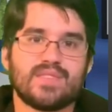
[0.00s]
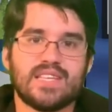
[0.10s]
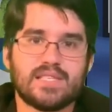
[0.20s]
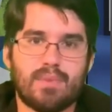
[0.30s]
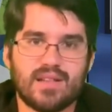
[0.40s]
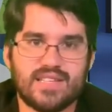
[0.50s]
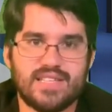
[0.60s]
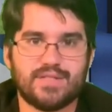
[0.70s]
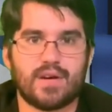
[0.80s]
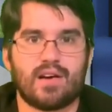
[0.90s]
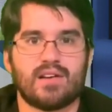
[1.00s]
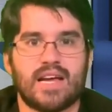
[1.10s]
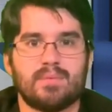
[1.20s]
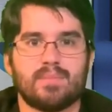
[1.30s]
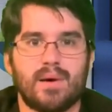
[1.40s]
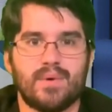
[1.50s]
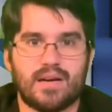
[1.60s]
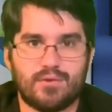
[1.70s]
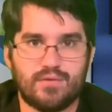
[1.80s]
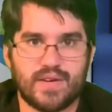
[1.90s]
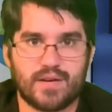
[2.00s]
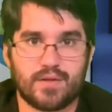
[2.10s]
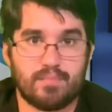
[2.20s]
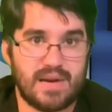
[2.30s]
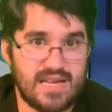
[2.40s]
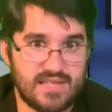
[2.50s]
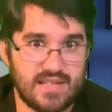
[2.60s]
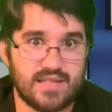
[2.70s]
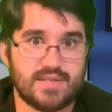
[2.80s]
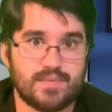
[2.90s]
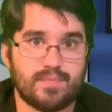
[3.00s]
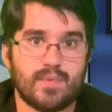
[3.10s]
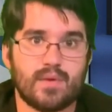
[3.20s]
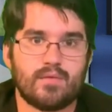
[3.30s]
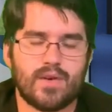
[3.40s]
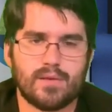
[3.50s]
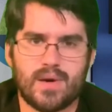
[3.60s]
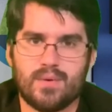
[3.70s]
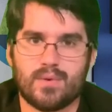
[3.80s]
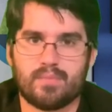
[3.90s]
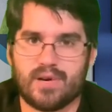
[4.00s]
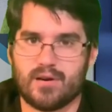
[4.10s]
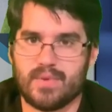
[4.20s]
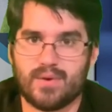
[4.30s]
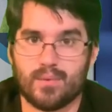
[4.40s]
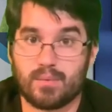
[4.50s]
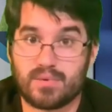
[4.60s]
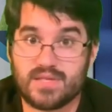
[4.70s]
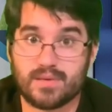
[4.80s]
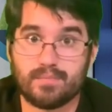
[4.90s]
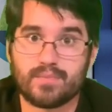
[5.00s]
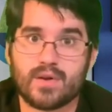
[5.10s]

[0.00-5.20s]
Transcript: These polyhedra are named by whatever figure the base is, followed by the word pyramid or prism.